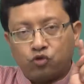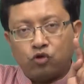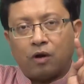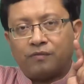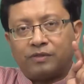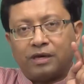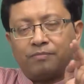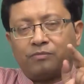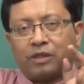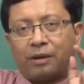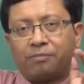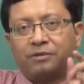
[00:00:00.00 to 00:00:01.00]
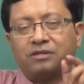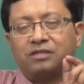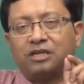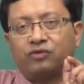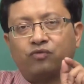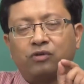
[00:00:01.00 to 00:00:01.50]
two of them, that means
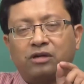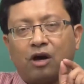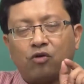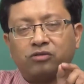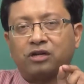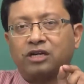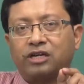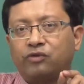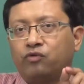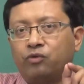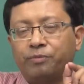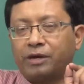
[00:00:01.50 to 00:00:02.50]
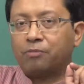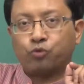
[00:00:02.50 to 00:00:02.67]
it will now 30 would become